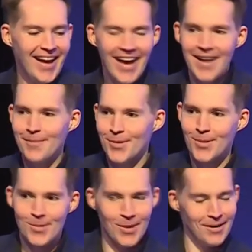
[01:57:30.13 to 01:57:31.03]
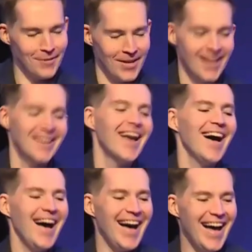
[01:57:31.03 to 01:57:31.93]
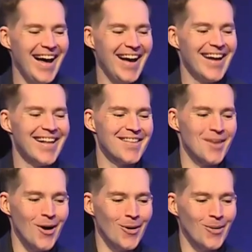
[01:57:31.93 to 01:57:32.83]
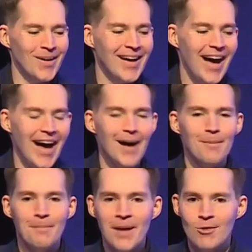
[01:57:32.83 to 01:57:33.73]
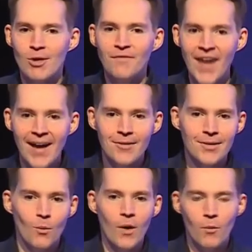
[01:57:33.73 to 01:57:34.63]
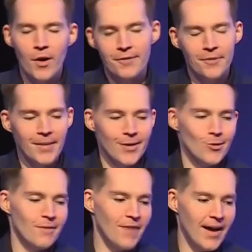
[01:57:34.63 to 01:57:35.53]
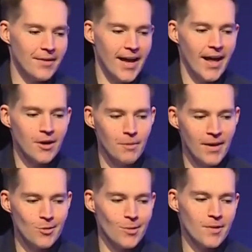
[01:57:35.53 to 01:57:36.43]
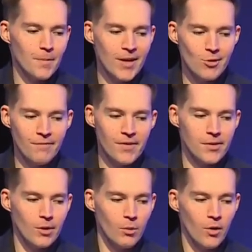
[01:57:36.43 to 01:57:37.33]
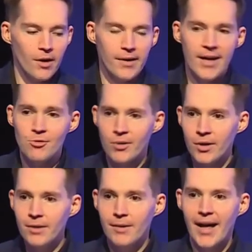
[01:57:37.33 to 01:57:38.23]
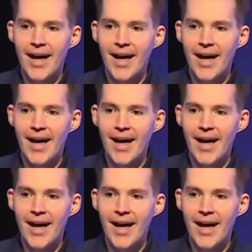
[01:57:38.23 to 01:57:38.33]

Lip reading: I am so sorry for that. But she found what worked for me. She found that occupational speech and physical were integral.